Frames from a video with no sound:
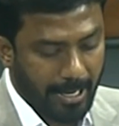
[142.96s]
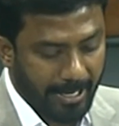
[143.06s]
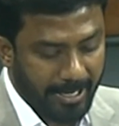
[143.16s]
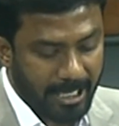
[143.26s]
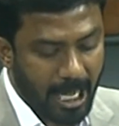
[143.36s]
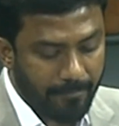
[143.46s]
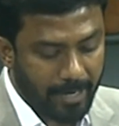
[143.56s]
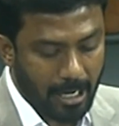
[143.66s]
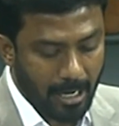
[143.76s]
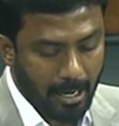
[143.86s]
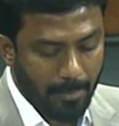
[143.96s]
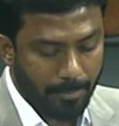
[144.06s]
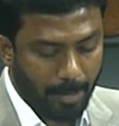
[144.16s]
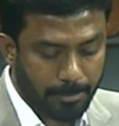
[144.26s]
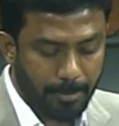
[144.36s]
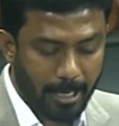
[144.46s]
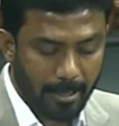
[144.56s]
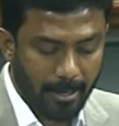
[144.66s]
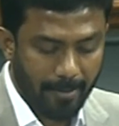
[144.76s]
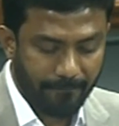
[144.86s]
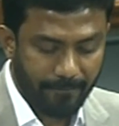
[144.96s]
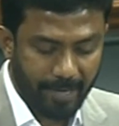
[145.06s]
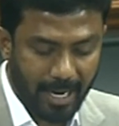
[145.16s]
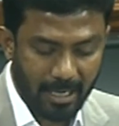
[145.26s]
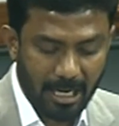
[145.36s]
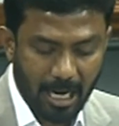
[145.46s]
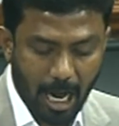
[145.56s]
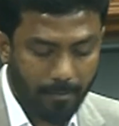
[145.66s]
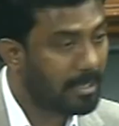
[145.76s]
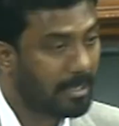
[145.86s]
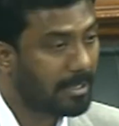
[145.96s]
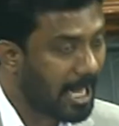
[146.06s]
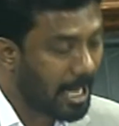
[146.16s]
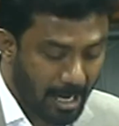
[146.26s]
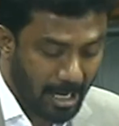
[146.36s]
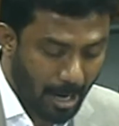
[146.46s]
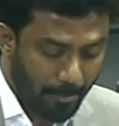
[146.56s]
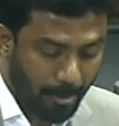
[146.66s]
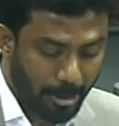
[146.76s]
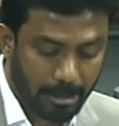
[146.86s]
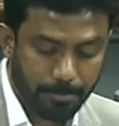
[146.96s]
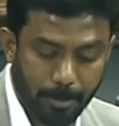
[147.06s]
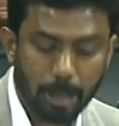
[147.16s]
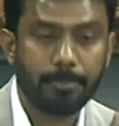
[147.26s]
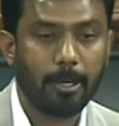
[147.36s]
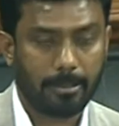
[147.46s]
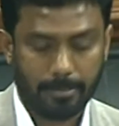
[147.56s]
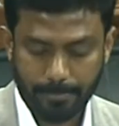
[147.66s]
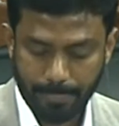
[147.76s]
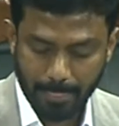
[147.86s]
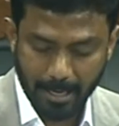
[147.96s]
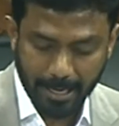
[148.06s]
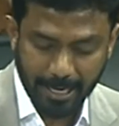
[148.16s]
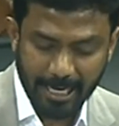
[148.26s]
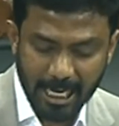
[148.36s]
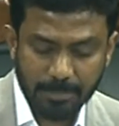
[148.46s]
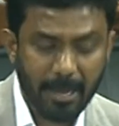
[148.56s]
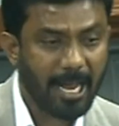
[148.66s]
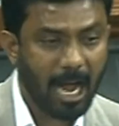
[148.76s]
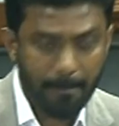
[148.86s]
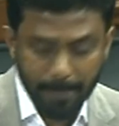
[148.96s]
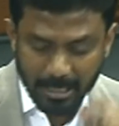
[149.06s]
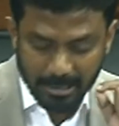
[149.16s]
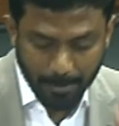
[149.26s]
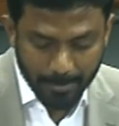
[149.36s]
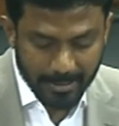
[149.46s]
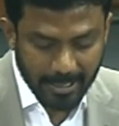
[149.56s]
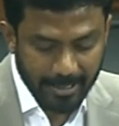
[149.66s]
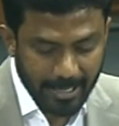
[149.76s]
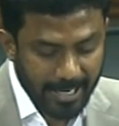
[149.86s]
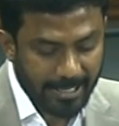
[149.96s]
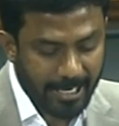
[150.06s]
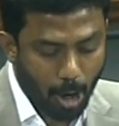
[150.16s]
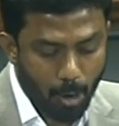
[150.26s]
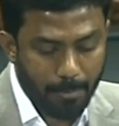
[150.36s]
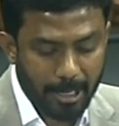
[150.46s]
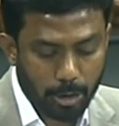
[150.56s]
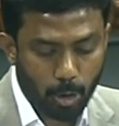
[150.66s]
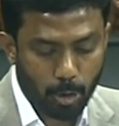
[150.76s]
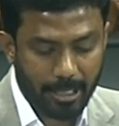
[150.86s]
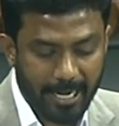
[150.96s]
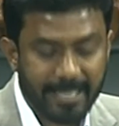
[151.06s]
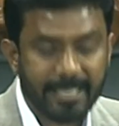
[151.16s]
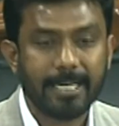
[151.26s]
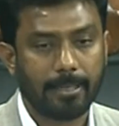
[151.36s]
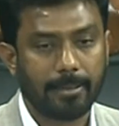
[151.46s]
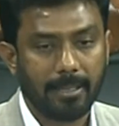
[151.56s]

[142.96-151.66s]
India will prosper when our tribal communities prosper. It is my humble submission that the government should consider